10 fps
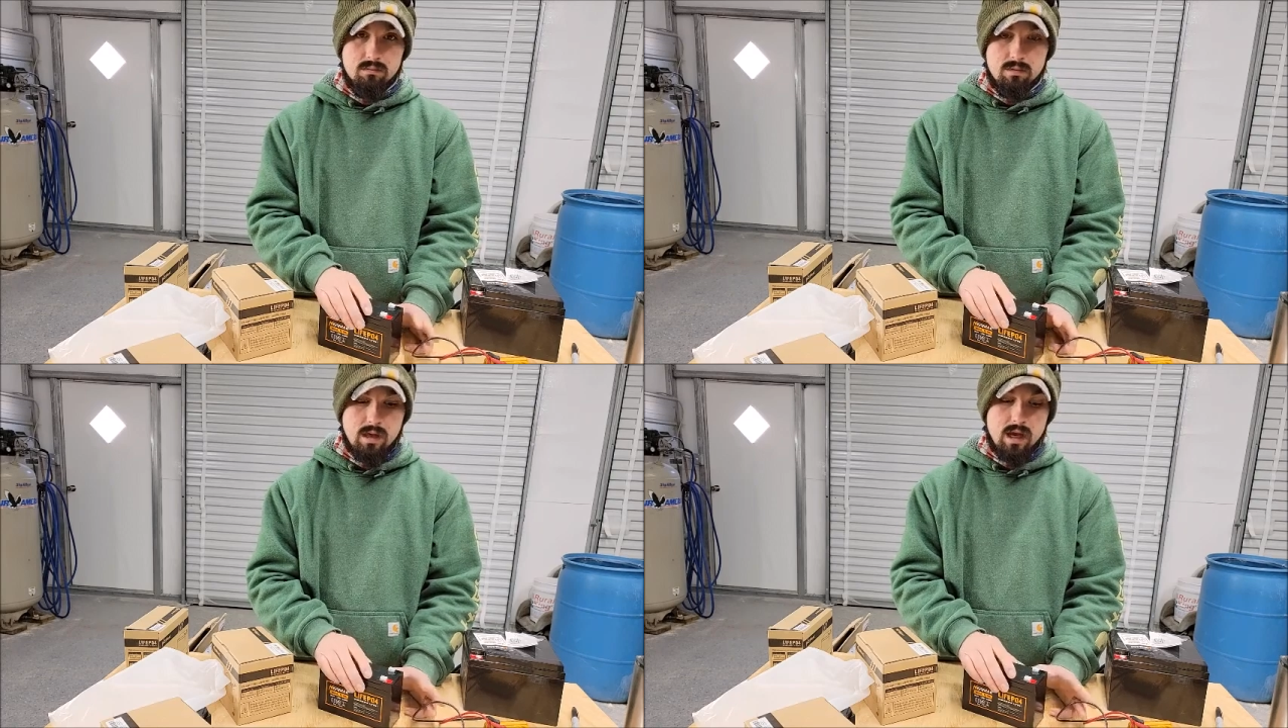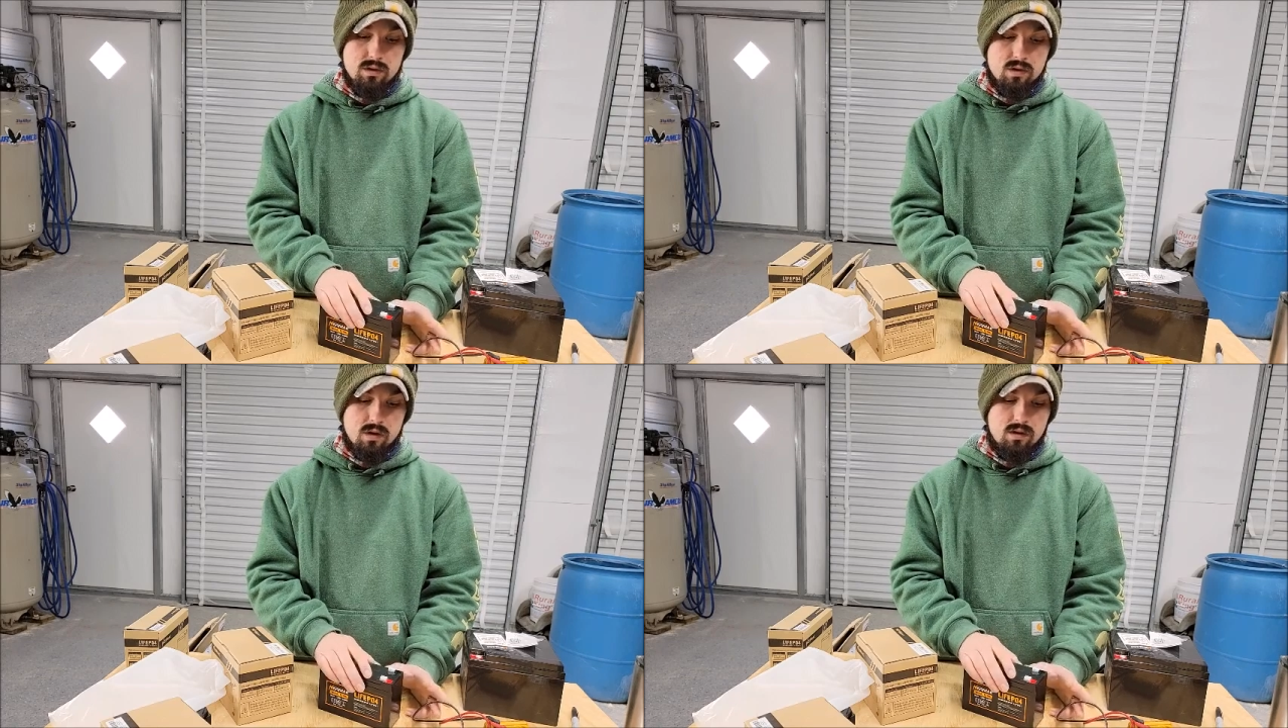
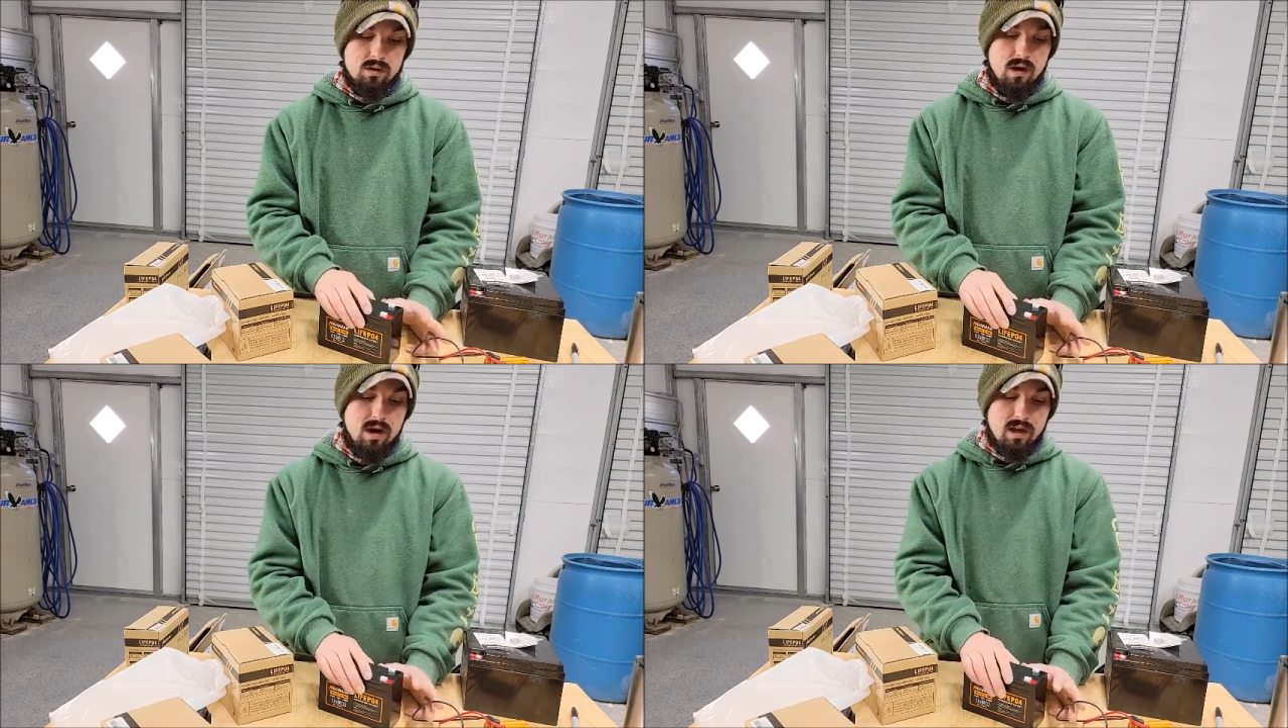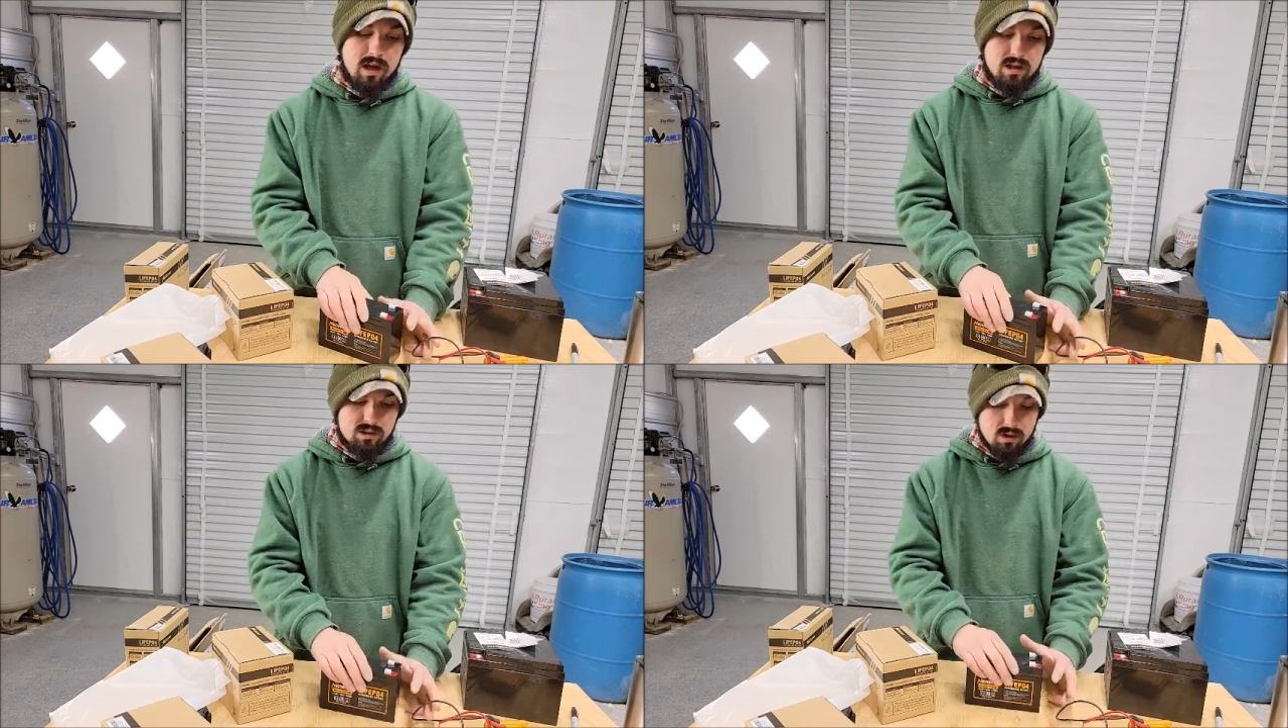
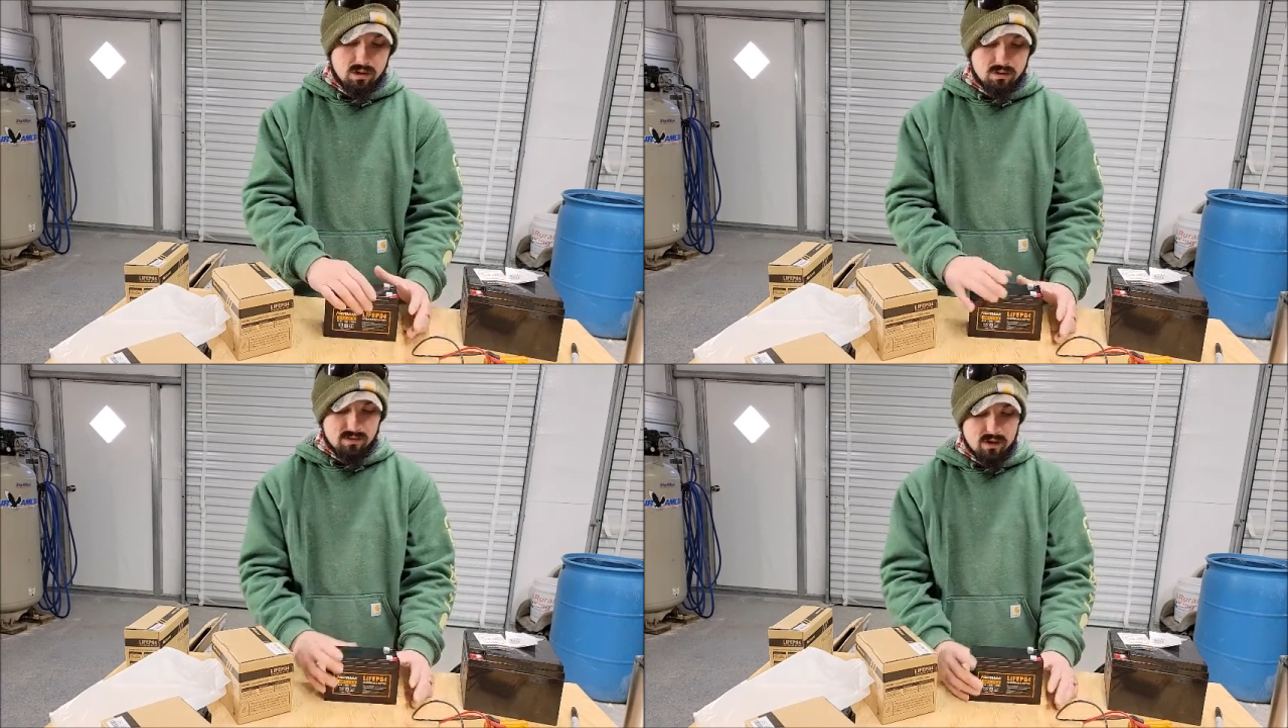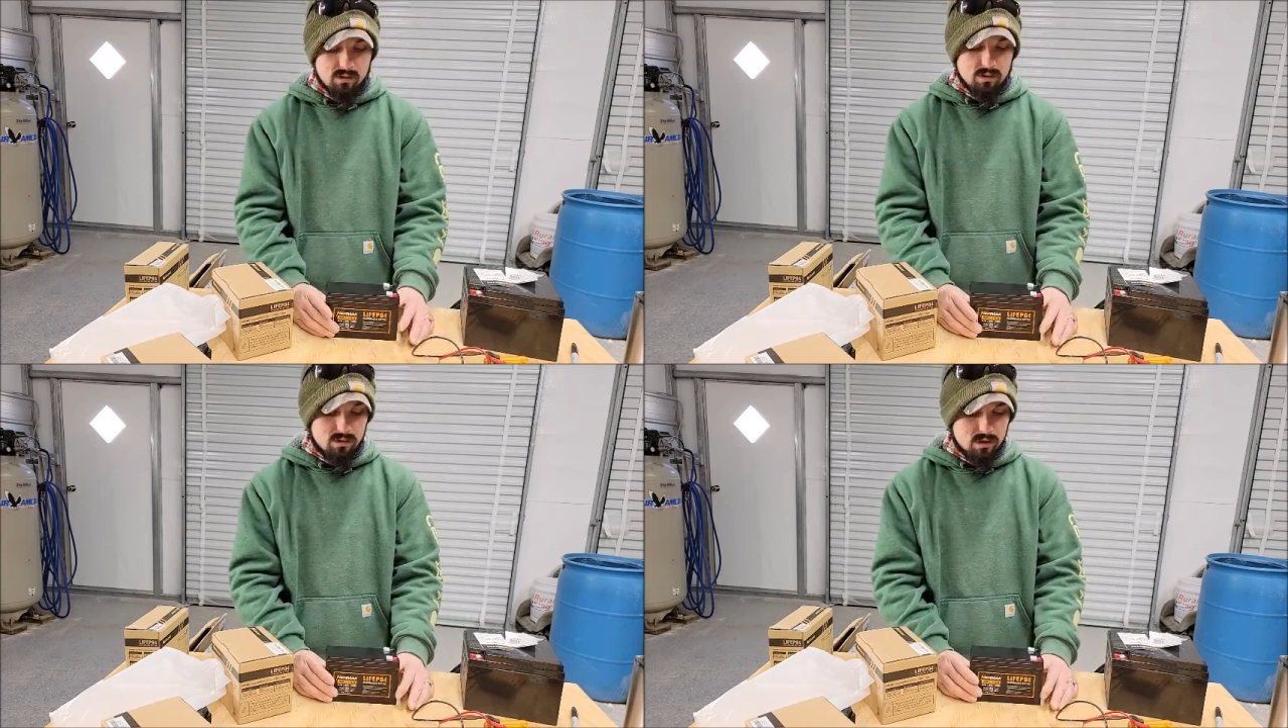catastrophic
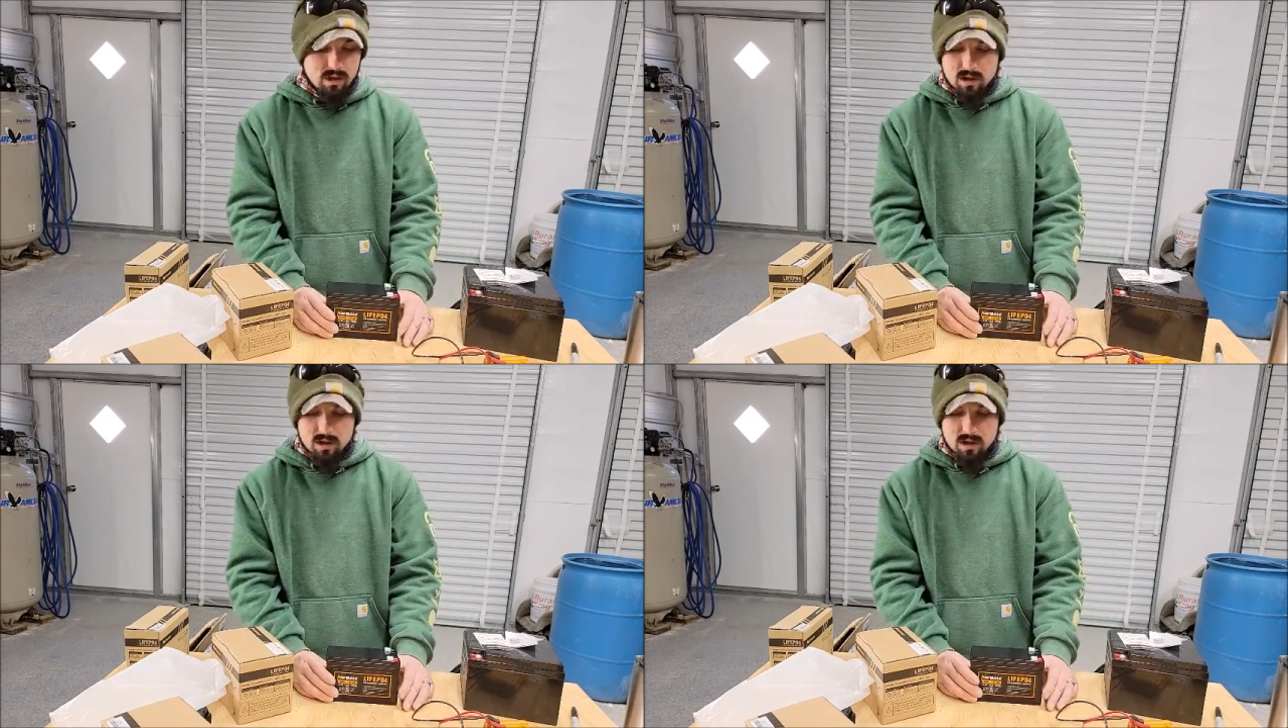failure.